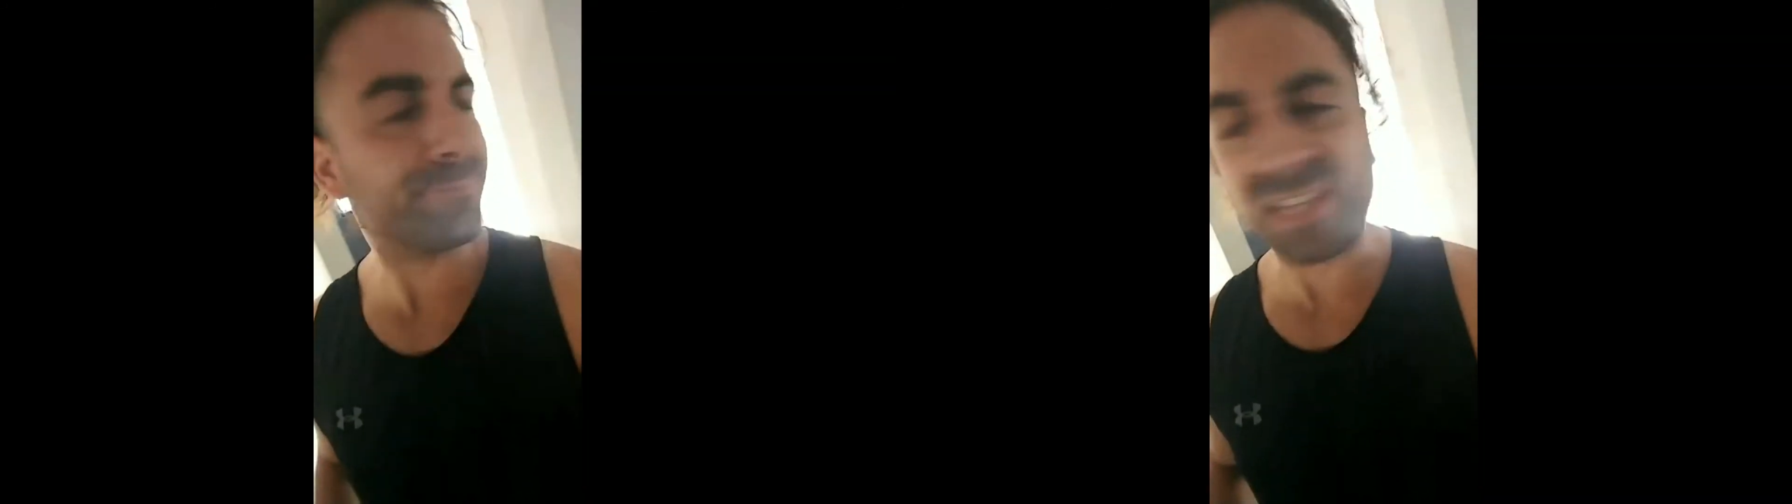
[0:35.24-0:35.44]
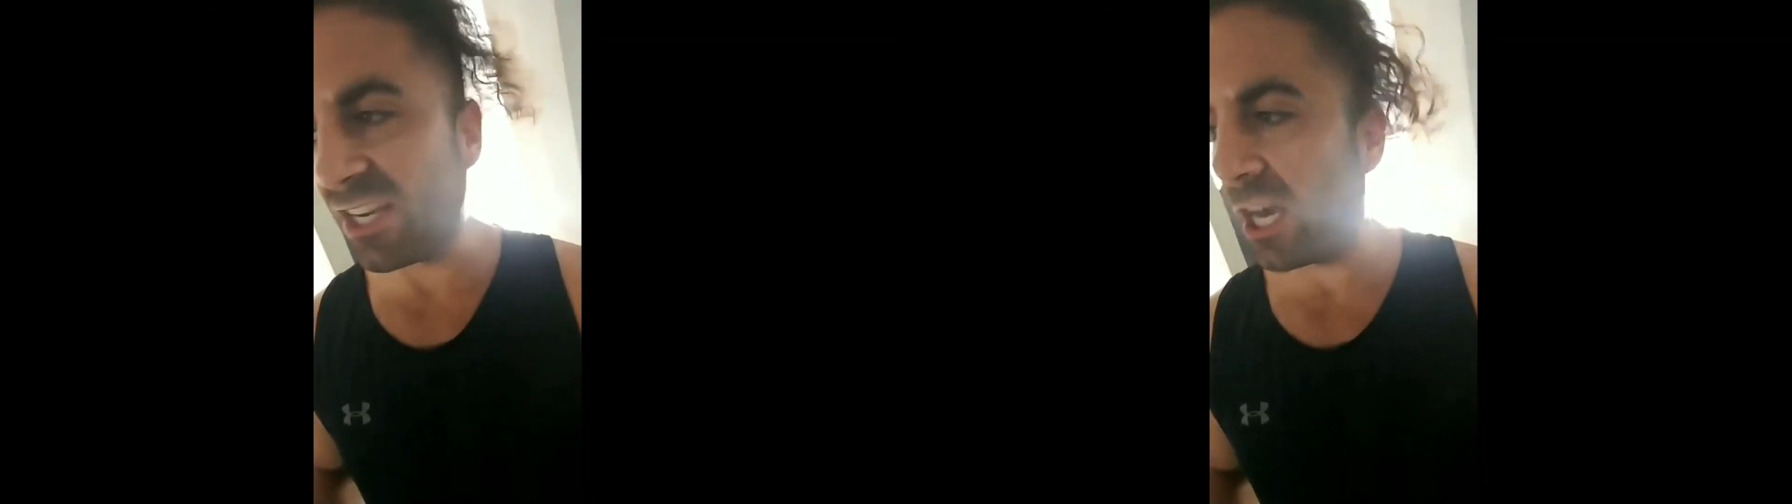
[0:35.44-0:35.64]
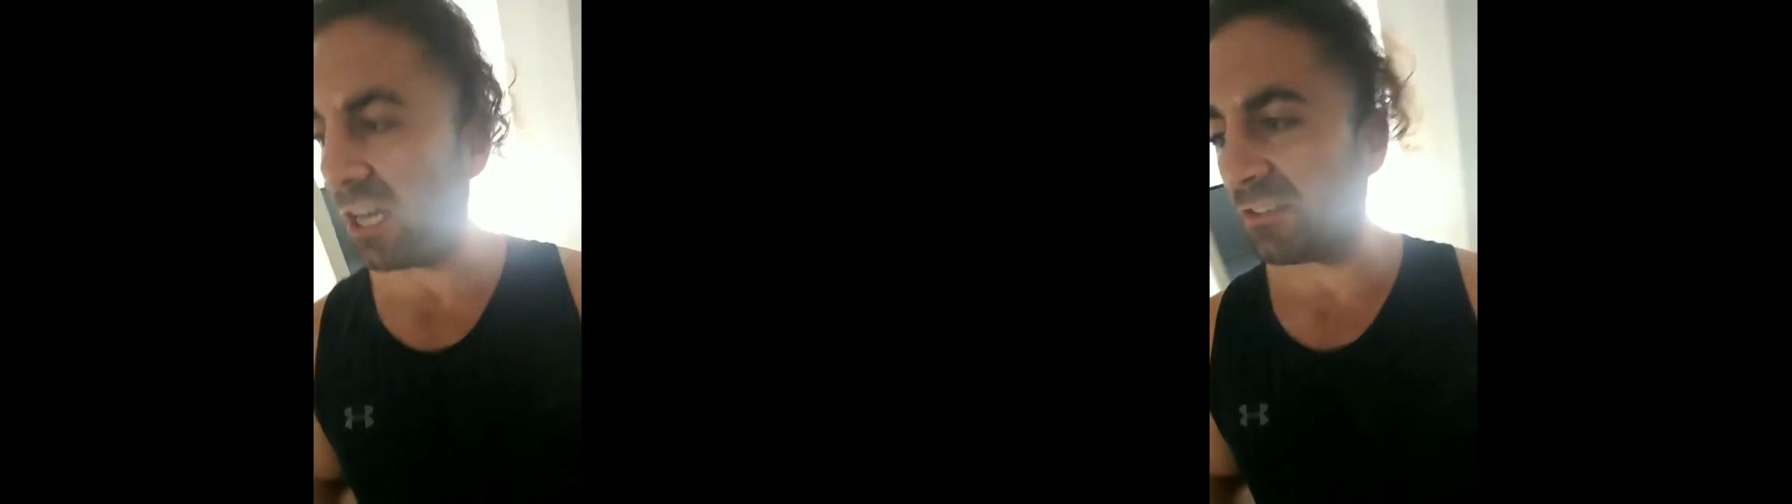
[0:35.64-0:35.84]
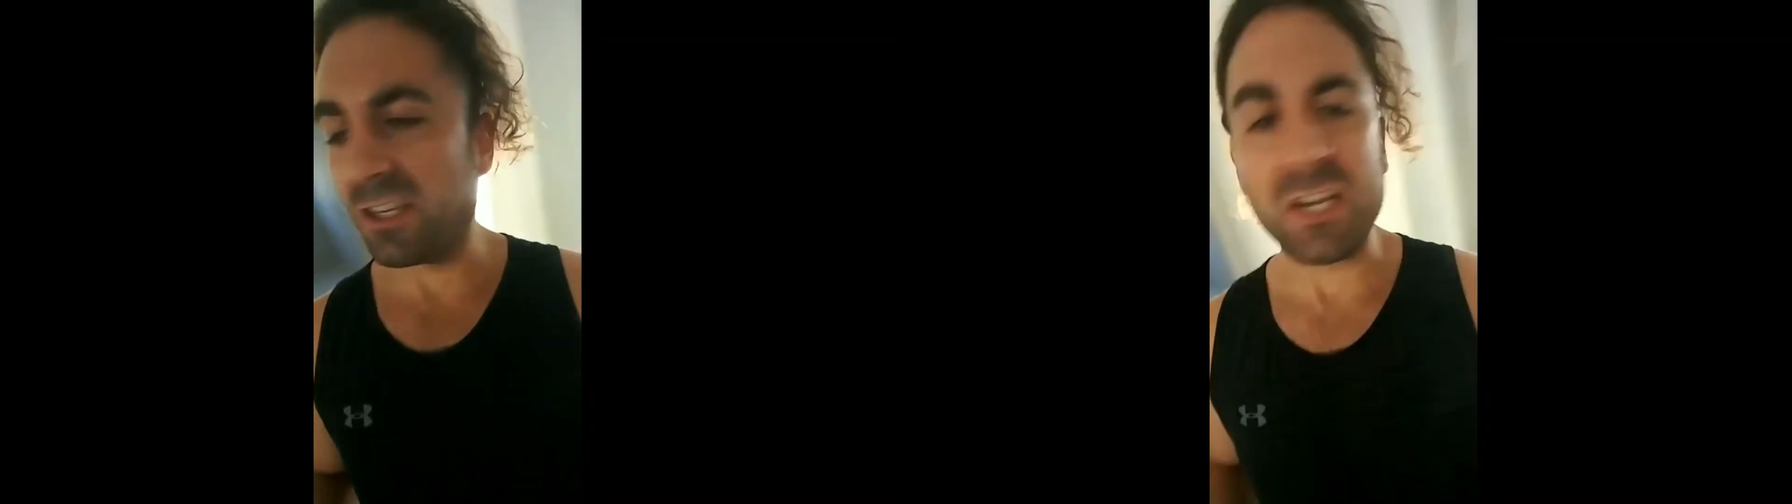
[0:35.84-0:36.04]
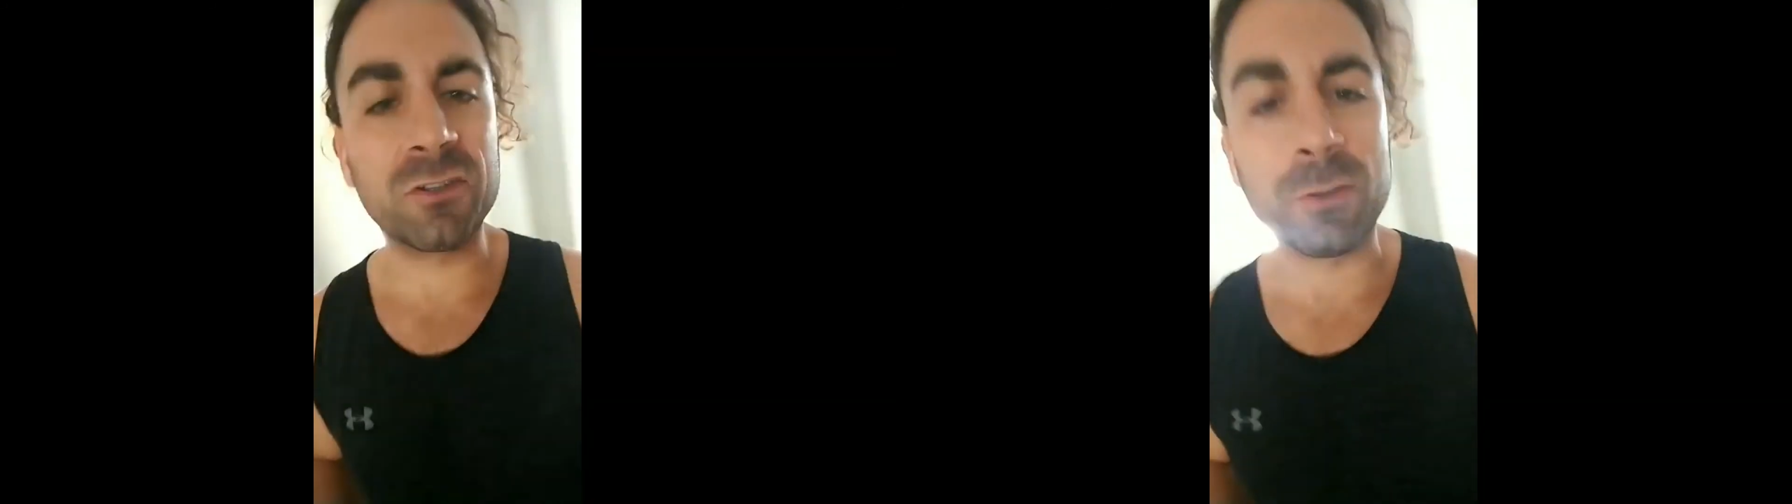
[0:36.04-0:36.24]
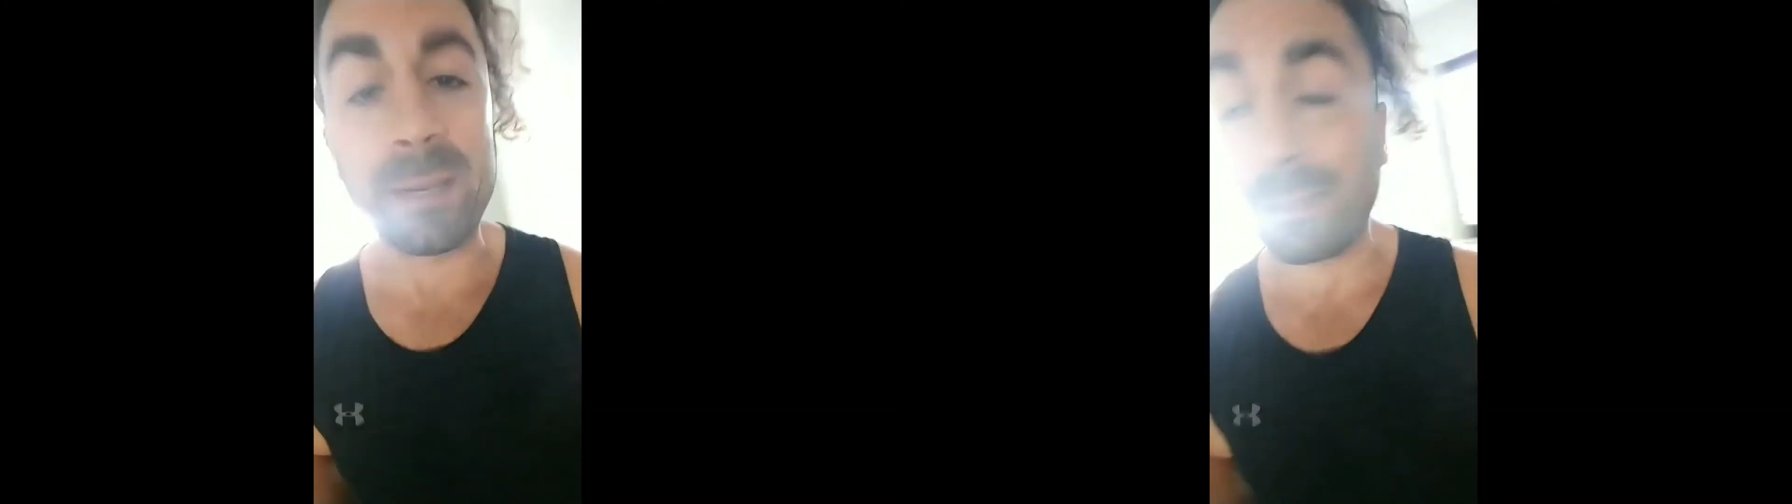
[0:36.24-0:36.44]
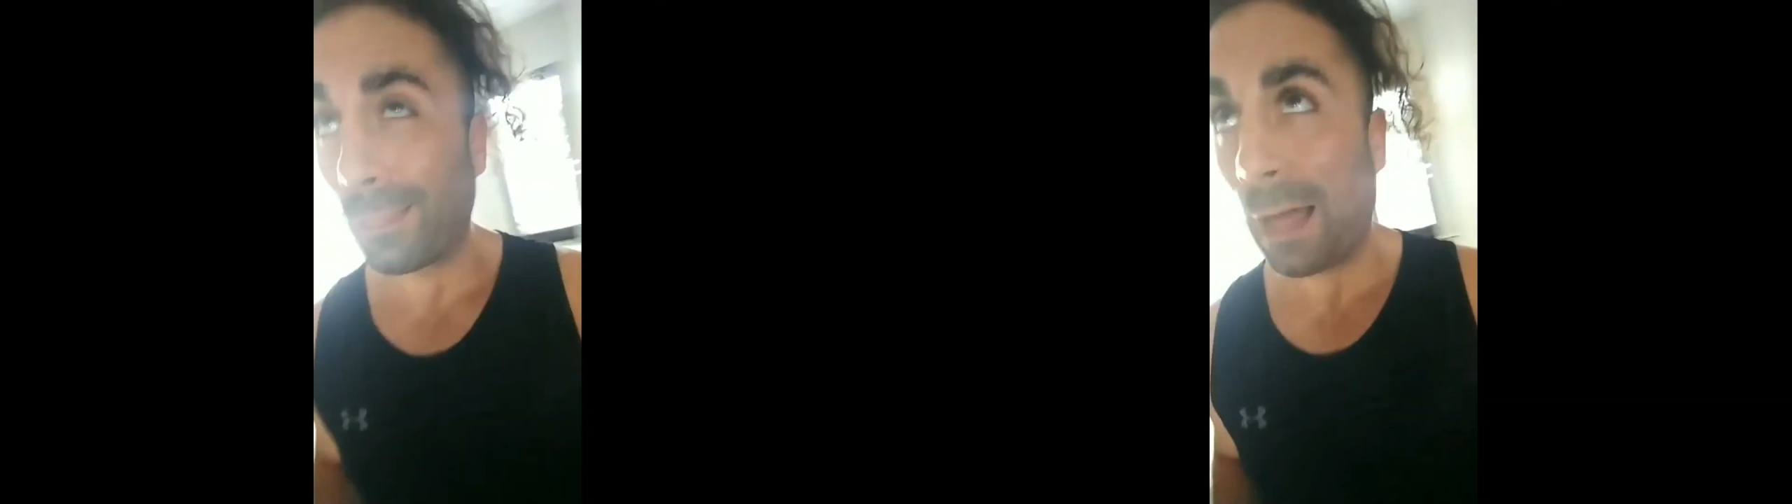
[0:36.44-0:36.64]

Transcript: Didn't hear too many